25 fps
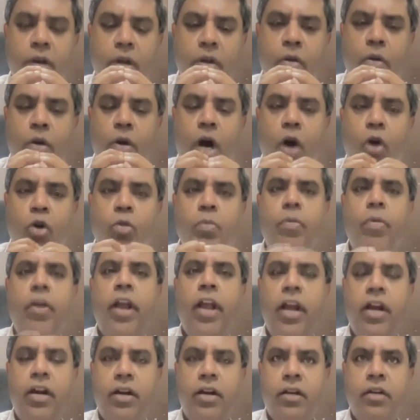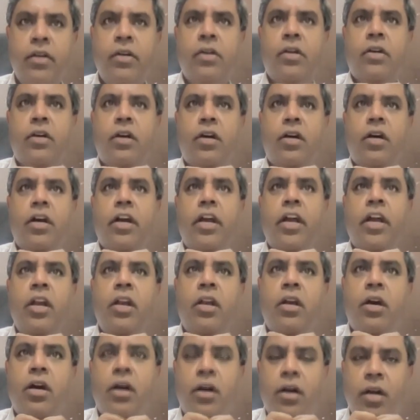you know, outbreak hmm.
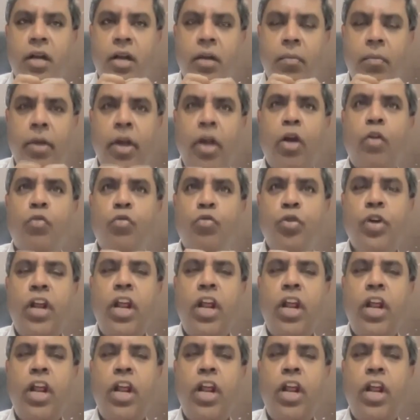in, in May of